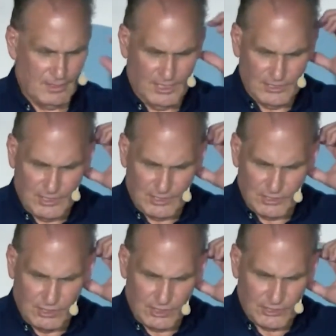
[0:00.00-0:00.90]
He set
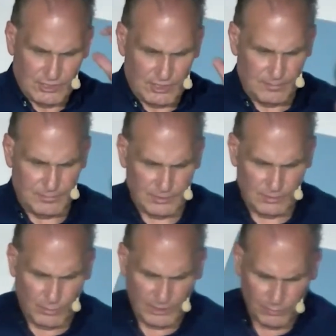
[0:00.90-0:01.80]
aside time.
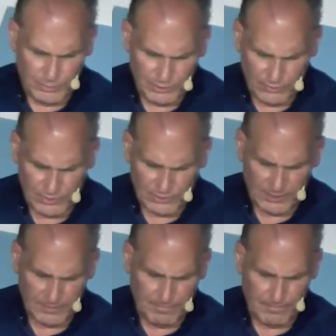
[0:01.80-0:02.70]
So why don't we do the
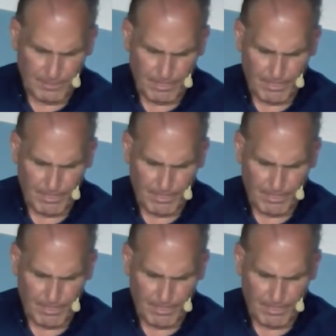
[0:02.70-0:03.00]
same?